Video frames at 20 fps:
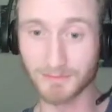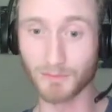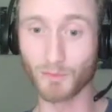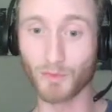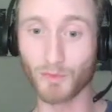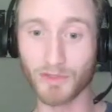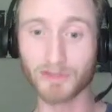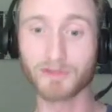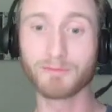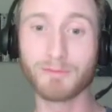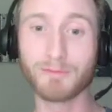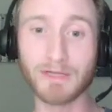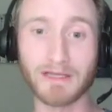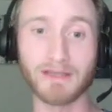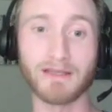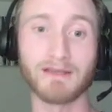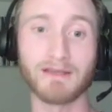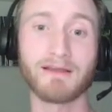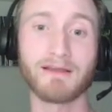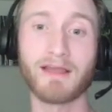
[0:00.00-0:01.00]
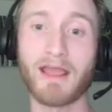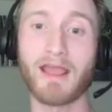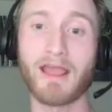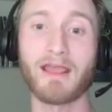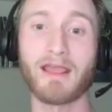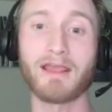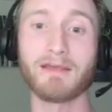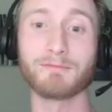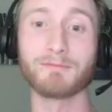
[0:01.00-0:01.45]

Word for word: will be a